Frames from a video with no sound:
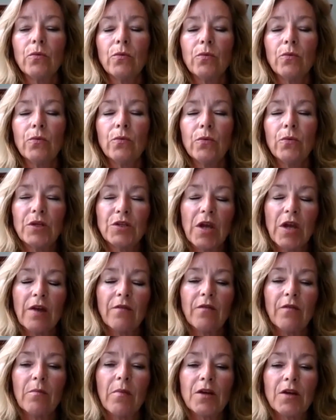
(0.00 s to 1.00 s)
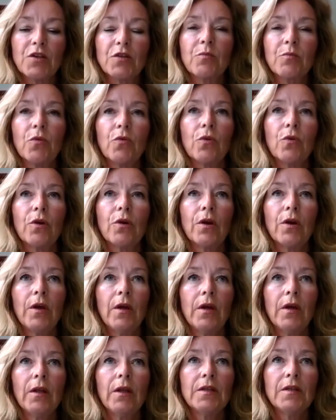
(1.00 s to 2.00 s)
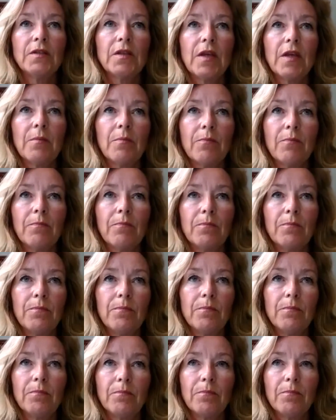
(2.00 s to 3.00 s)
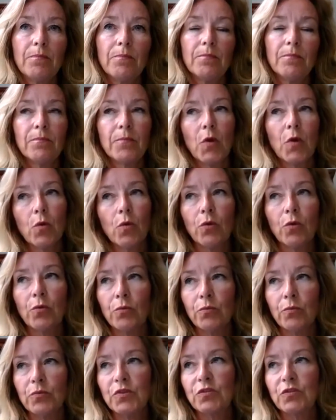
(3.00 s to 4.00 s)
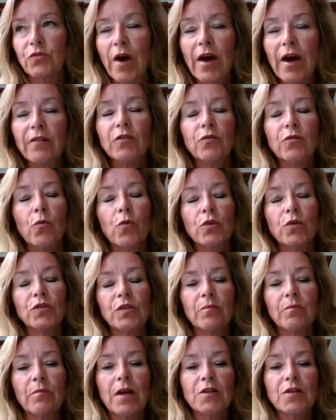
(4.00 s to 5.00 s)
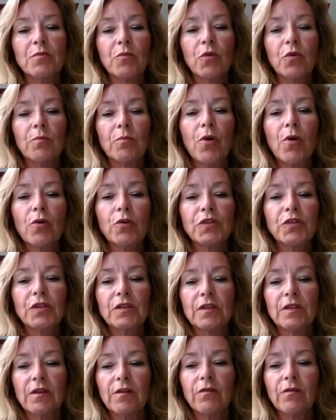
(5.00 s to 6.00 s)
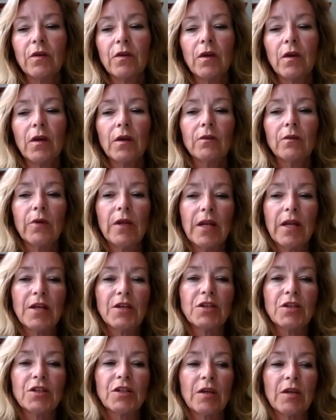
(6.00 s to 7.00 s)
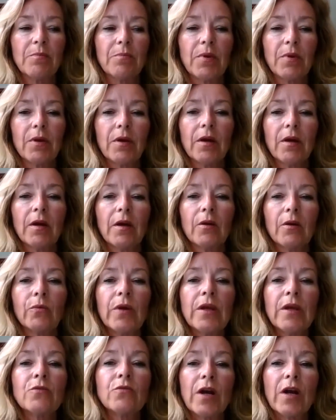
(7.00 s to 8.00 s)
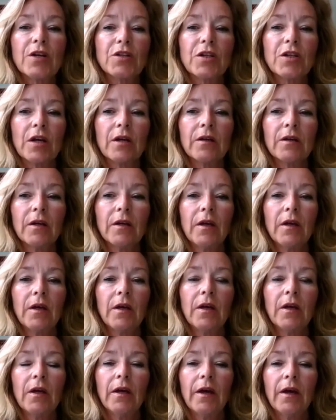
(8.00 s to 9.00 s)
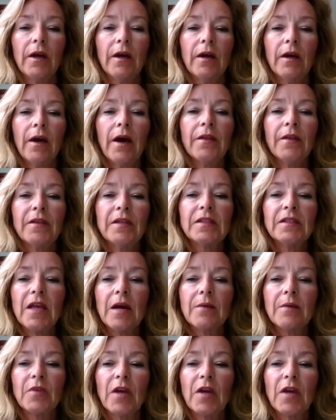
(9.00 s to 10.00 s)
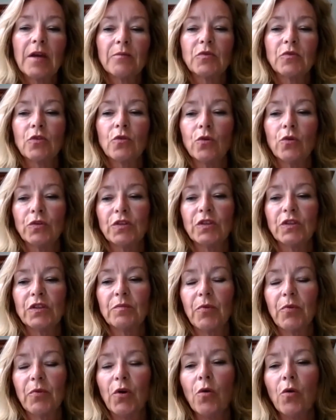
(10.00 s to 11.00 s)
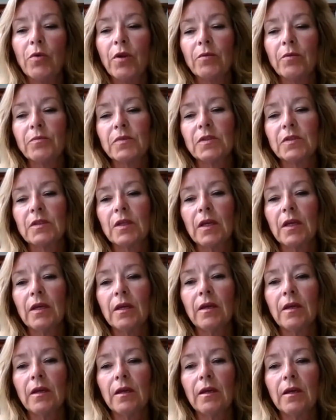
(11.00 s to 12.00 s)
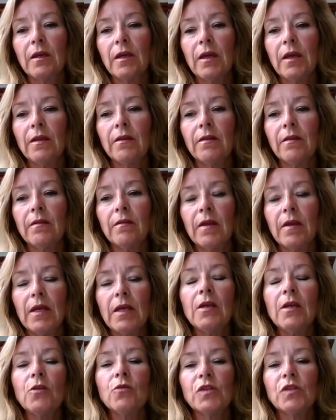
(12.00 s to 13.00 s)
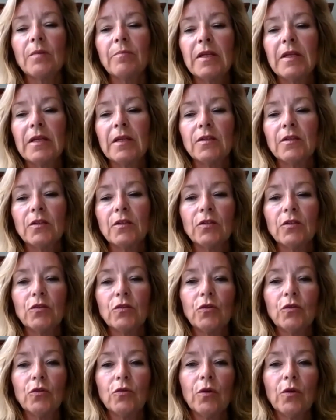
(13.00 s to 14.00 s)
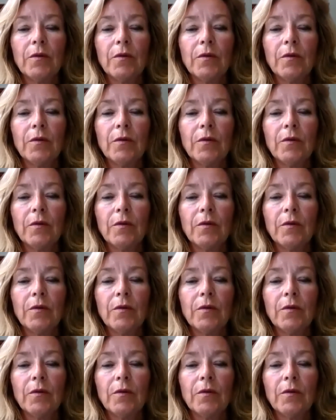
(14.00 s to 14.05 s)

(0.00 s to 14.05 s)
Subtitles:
which have a much more, let's say, or strive towards a much more positive relationship with Russia. And this sometimes causes problems in the EU's ability to